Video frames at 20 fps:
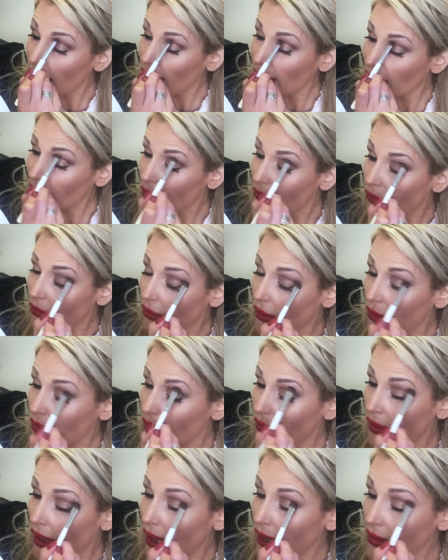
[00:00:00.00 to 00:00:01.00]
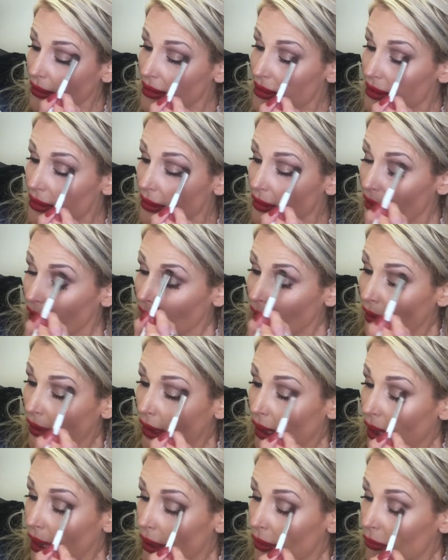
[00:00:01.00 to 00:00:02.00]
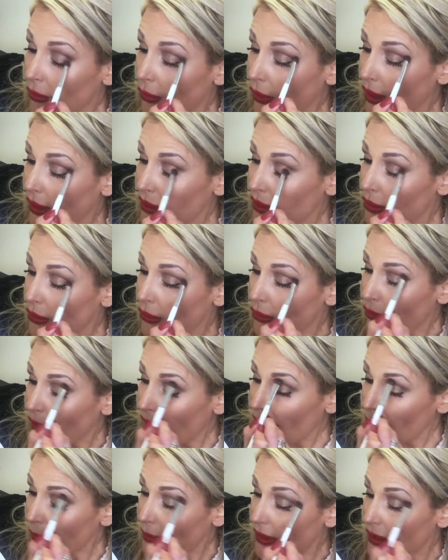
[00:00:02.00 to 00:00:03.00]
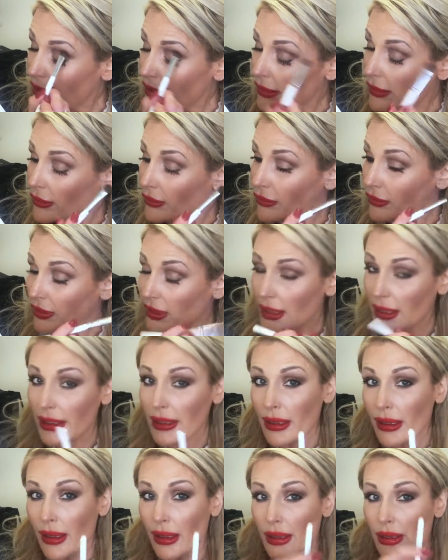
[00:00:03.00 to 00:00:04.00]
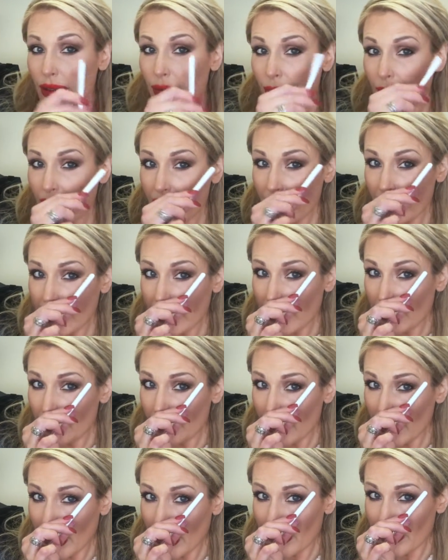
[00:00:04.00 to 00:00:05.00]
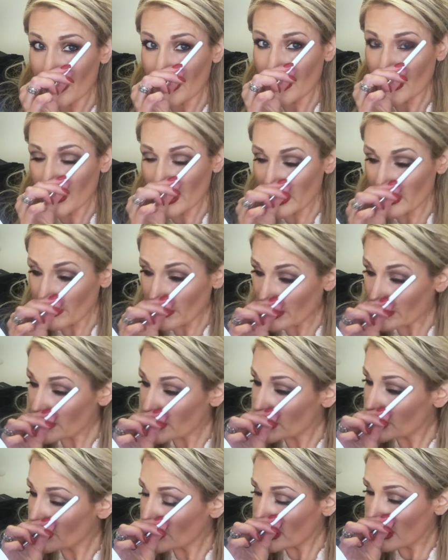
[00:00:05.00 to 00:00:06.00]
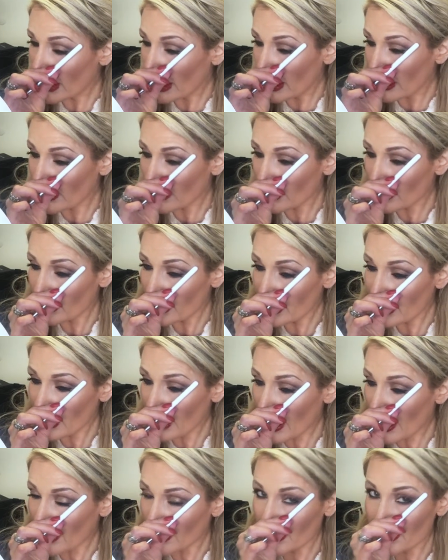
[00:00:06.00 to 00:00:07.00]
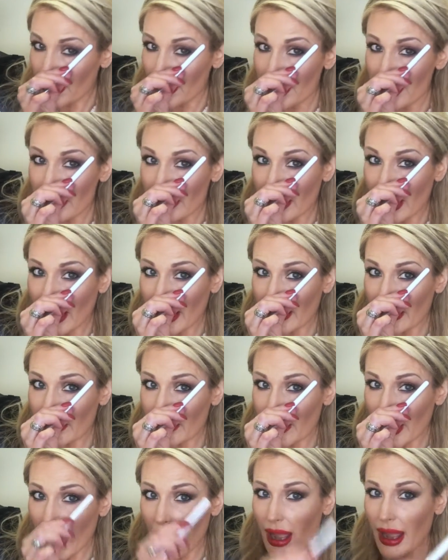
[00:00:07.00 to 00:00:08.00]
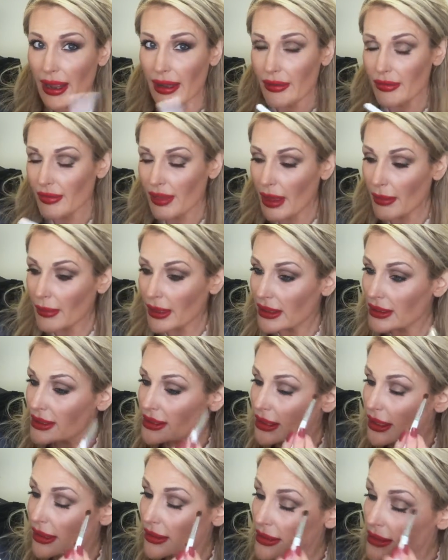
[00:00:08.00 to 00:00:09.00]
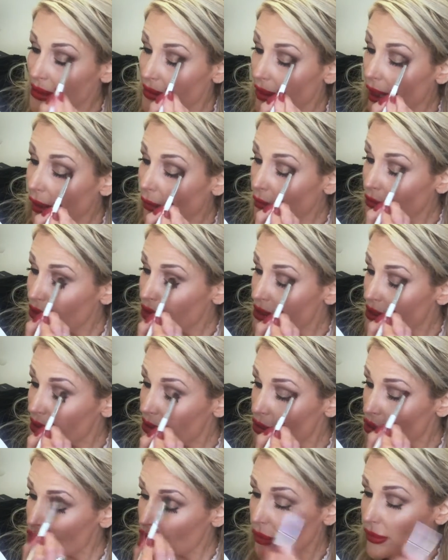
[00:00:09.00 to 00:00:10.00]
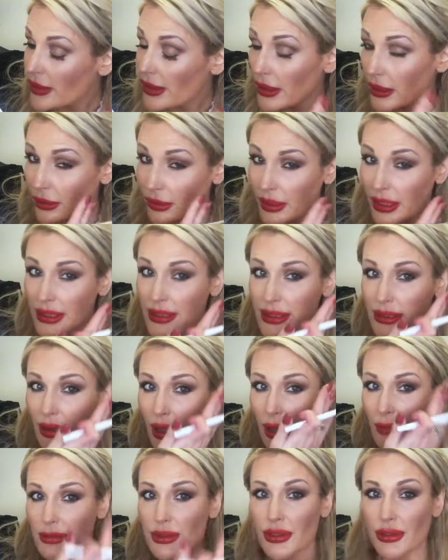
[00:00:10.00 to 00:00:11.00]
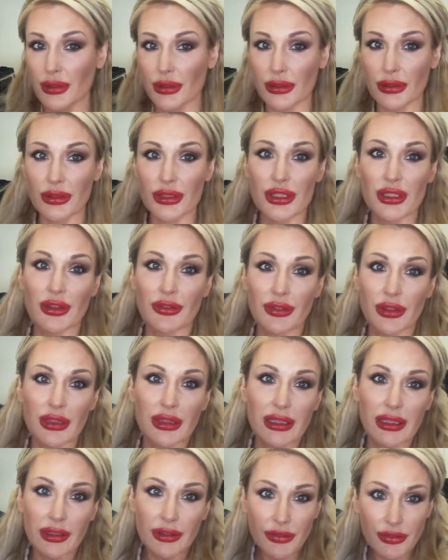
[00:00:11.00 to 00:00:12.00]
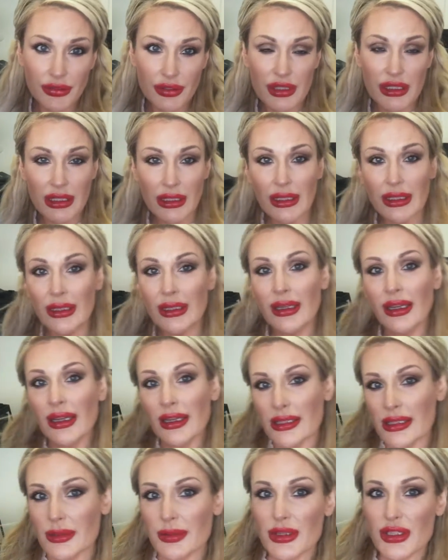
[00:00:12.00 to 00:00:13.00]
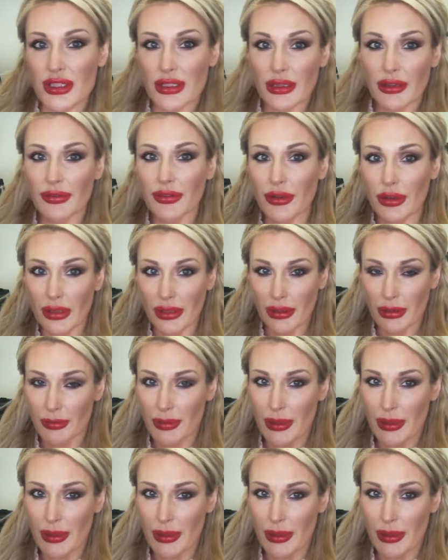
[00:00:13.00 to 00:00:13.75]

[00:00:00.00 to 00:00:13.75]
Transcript: back and forth that. And when you wrap it in a V, you want to keep it on a 45-degree angle with the outermost line of the eye, if that makes sense. And that will just ensure that it creates an optical illusion of a lift, especially if you're a